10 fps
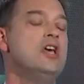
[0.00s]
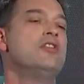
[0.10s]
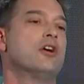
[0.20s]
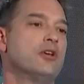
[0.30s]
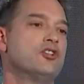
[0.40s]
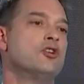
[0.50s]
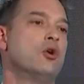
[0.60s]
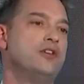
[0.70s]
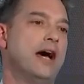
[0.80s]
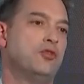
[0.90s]
There is
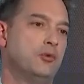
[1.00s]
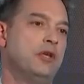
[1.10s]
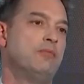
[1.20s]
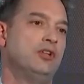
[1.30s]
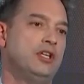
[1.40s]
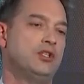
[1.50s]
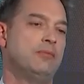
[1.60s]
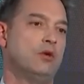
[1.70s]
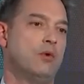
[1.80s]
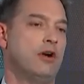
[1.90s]
no doubt that people need to
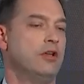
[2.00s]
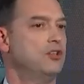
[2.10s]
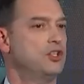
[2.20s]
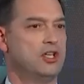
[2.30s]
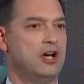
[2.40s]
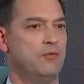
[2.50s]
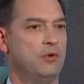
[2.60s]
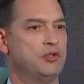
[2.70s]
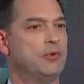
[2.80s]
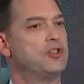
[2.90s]
be aware, not just
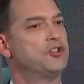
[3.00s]
governments, but the